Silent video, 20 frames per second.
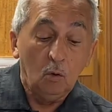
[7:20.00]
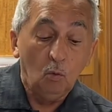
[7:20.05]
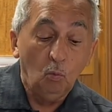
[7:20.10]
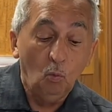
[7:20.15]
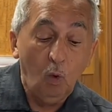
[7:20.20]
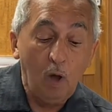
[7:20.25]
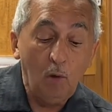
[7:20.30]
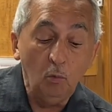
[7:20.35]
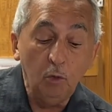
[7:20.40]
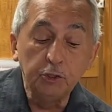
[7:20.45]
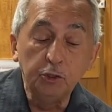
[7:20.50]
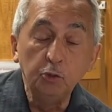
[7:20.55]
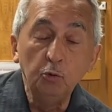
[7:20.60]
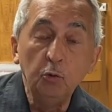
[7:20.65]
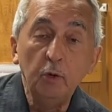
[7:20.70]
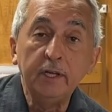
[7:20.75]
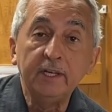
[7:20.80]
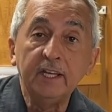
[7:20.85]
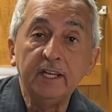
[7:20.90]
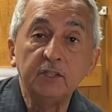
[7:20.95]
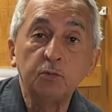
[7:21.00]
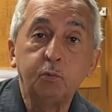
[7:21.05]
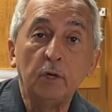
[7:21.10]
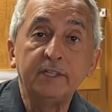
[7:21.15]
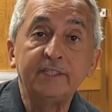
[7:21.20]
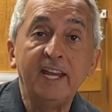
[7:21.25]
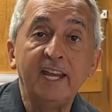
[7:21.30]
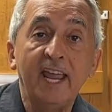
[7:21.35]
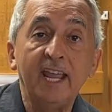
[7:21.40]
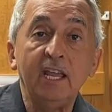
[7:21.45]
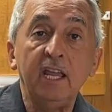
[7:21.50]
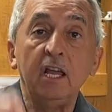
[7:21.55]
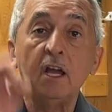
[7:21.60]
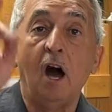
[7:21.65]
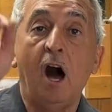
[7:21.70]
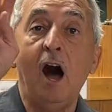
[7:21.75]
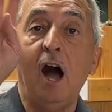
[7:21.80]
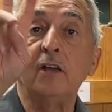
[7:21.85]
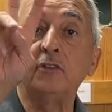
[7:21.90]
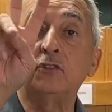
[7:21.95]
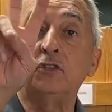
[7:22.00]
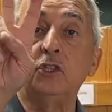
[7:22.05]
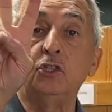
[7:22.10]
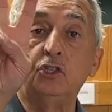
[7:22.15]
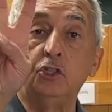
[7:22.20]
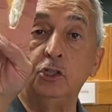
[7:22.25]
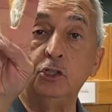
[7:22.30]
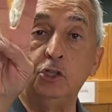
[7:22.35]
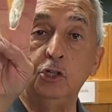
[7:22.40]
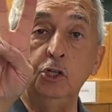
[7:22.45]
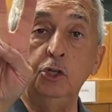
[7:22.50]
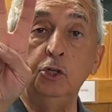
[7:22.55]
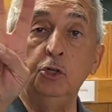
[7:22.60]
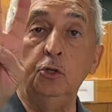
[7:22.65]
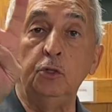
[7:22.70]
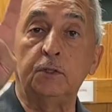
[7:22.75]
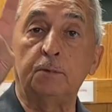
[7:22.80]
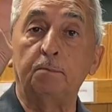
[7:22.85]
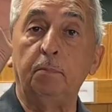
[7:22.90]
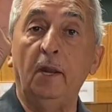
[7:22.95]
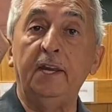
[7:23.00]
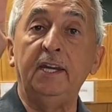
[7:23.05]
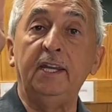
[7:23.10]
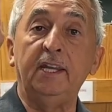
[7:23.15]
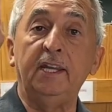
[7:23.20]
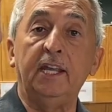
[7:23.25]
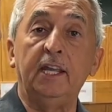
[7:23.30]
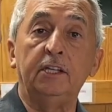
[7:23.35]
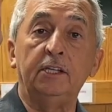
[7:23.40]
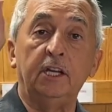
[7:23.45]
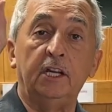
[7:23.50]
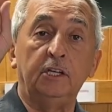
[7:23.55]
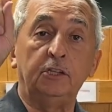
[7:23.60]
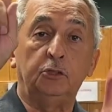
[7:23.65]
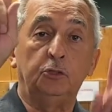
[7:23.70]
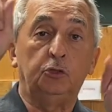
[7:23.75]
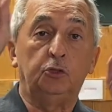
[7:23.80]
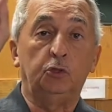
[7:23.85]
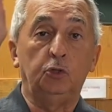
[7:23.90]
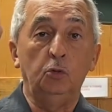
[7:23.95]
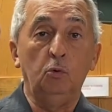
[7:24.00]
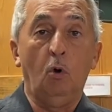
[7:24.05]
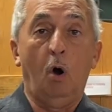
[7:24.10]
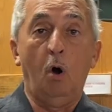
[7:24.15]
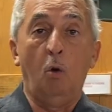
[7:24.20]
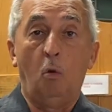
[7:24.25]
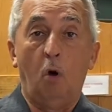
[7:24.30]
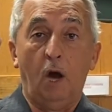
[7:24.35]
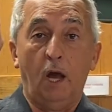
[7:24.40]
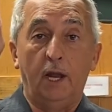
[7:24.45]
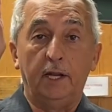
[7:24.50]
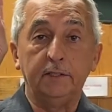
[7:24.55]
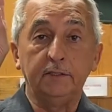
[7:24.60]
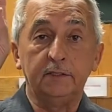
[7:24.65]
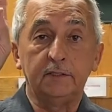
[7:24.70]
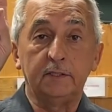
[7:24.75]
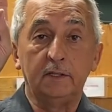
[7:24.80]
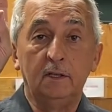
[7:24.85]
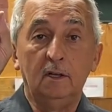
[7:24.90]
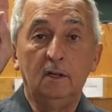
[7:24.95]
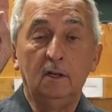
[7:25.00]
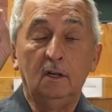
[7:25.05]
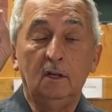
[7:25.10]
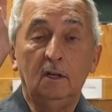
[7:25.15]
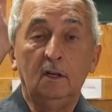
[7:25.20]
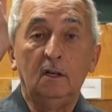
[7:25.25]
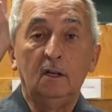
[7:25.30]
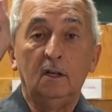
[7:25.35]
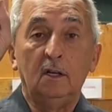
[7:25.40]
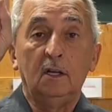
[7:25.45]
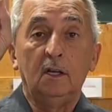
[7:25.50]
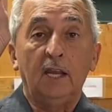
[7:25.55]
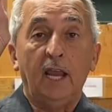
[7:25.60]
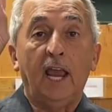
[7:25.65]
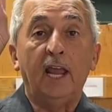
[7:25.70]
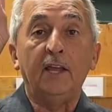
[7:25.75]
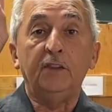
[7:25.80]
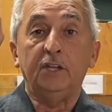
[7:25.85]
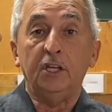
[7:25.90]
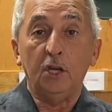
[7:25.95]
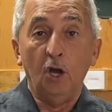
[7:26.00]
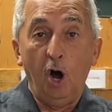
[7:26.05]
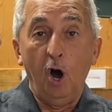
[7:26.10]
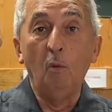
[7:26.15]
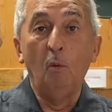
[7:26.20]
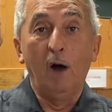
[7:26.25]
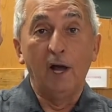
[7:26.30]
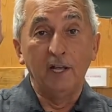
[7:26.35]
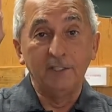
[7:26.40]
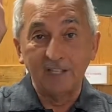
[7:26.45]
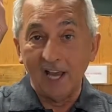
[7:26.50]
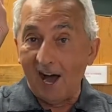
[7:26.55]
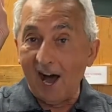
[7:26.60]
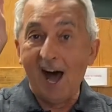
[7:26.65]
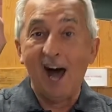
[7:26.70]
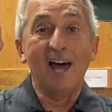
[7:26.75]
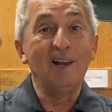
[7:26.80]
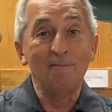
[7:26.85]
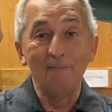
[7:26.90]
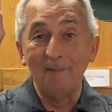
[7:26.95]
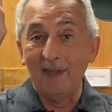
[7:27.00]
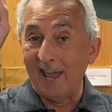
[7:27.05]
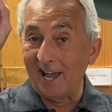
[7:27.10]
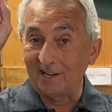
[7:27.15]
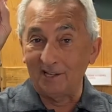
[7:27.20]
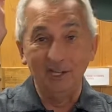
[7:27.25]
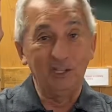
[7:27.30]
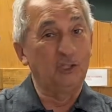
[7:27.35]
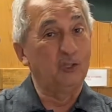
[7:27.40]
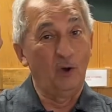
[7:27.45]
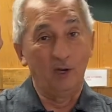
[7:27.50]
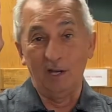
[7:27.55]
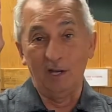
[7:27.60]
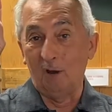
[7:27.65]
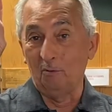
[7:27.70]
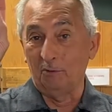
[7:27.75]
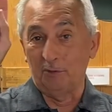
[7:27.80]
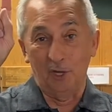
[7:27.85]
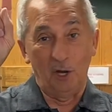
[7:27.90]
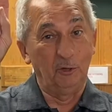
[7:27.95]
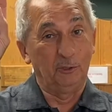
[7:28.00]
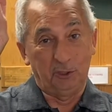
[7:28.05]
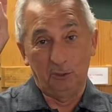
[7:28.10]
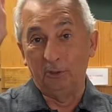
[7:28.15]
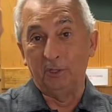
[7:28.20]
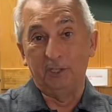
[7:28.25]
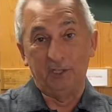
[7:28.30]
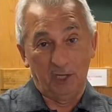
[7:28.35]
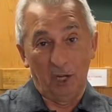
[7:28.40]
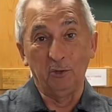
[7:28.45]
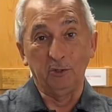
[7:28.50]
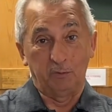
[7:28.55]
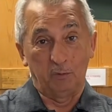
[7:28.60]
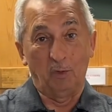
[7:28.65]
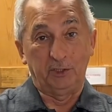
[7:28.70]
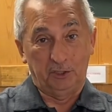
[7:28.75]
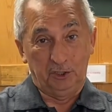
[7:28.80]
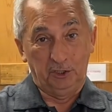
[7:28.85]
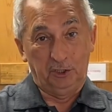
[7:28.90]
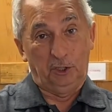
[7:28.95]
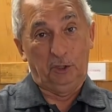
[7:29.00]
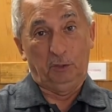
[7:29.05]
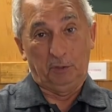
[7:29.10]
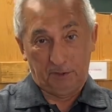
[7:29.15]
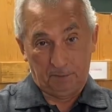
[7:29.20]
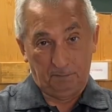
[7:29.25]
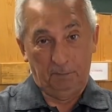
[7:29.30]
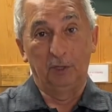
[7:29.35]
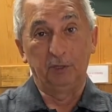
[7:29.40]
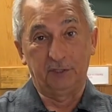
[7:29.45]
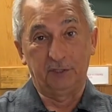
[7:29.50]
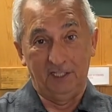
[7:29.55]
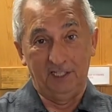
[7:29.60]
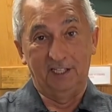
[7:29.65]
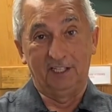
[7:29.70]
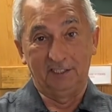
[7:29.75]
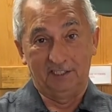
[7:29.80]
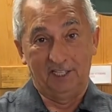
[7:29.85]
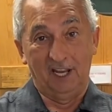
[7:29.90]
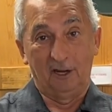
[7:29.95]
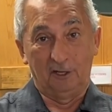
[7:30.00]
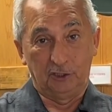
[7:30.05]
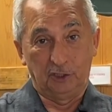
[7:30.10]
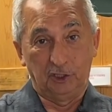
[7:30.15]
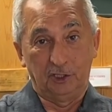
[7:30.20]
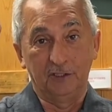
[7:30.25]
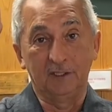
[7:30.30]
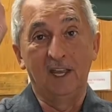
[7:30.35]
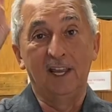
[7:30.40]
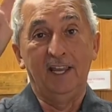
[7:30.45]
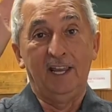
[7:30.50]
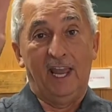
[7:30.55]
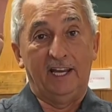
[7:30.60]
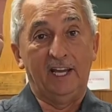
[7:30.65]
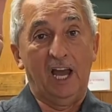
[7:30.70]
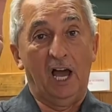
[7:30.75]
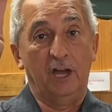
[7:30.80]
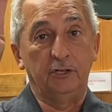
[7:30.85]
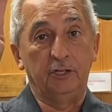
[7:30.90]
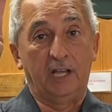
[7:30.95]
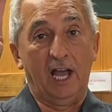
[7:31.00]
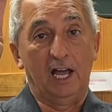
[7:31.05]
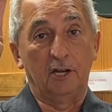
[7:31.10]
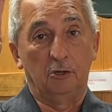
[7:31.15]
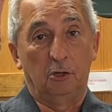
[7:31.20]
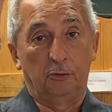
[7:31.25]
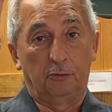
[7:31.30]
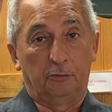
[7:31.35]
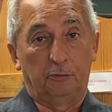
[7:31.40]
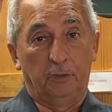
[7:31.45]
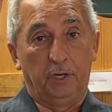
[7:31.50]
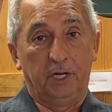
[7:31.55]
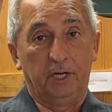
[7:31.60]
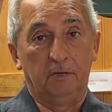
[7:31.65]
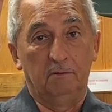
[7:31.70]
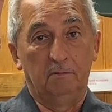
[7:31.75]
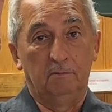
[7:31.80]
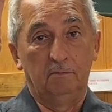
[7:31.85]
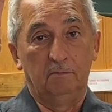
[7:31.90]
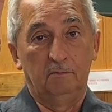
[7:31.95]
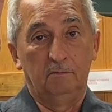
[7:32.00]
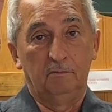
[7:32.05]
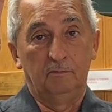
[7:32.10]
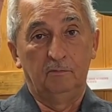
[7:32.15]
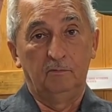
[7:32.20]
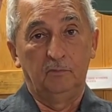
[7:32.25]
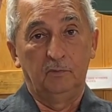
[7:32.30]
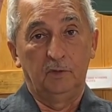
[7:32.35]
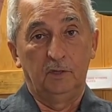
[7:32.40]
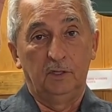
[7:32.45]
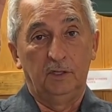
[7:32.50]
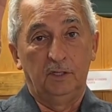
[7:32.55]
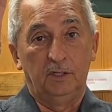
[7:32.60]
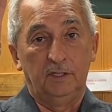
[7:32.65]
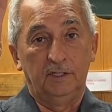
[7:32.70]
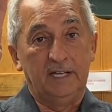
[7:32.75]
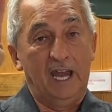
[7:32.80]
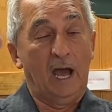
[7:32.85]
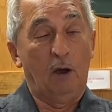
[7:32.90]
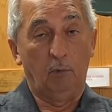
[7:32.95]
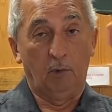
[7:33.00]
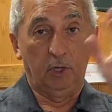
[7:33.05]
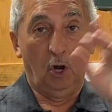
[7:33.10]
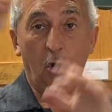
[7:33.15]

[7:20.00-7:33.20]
what we're doing is we're taking oxygen 2, splitting it into two O1s, and the O1s automatically join up with O2. It knows what to do. It's built-in intelligence. And now you got O3. Now, when